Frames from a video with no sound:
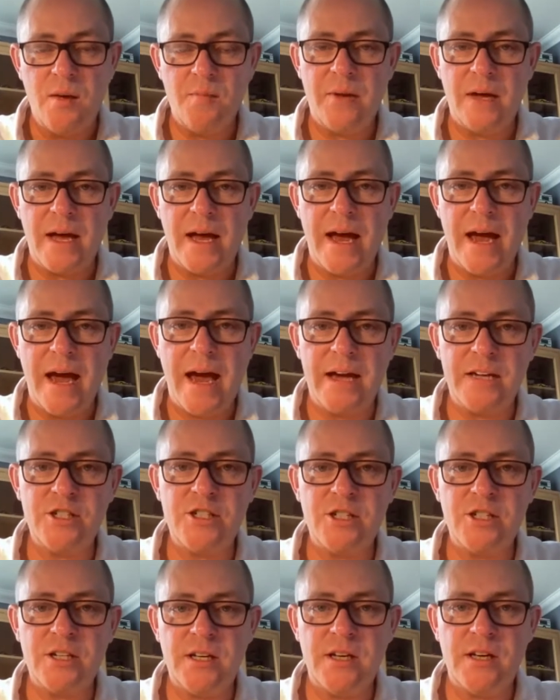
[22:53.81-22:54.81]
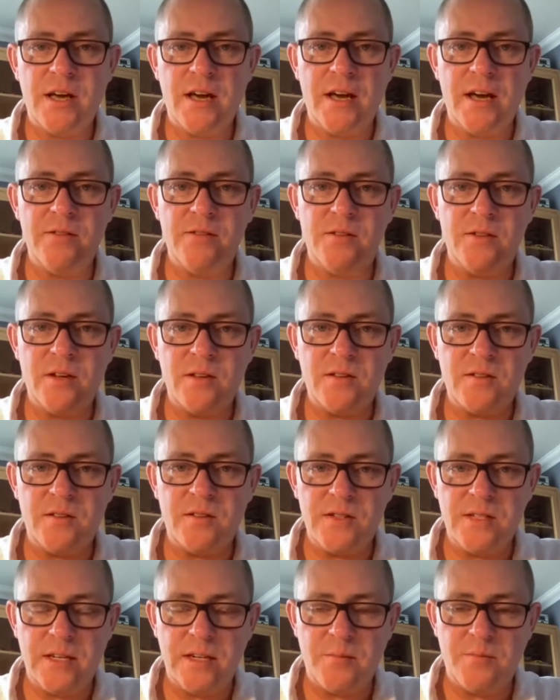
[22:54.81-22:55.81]
But actually, does the
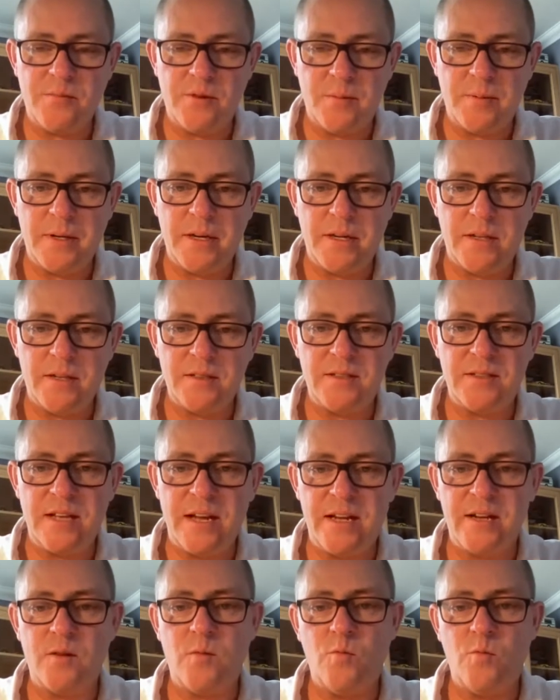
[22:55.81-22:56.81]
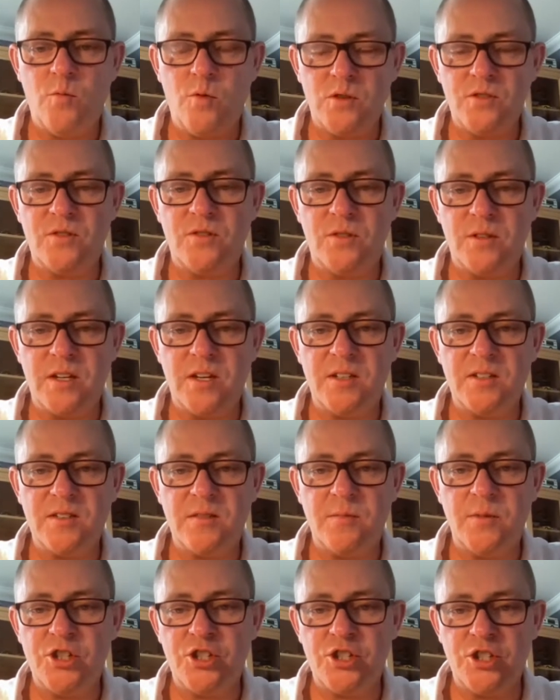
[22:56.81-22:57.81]
dealer properly understand what sort of
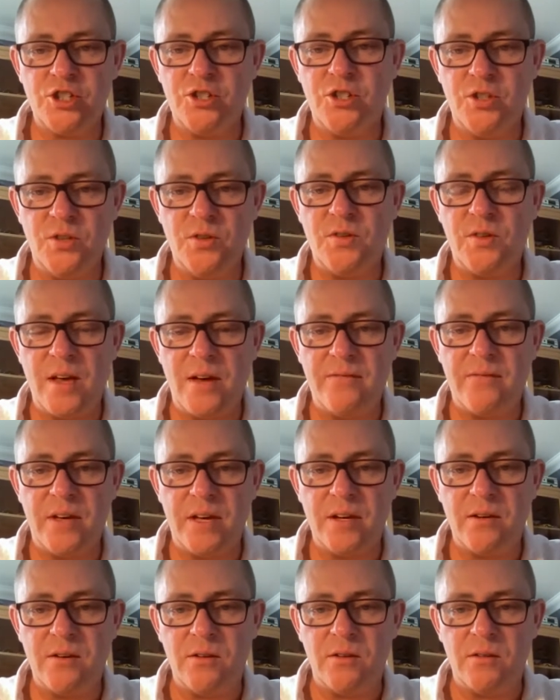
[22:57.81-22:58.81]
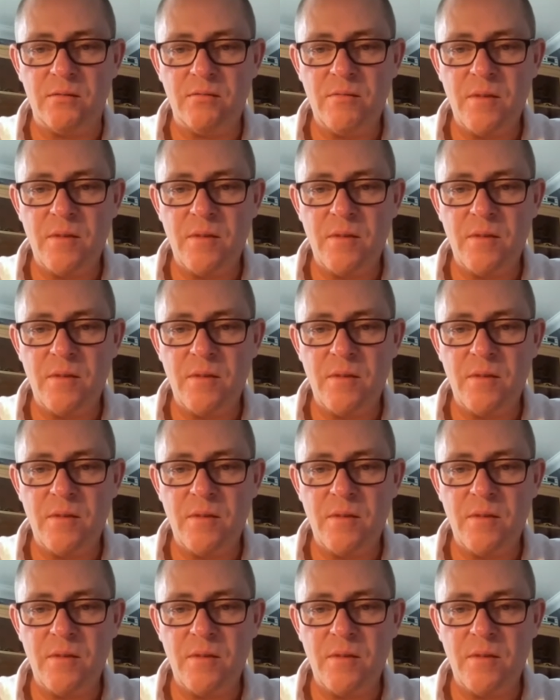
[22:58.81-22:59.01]
customer should use that vehicle?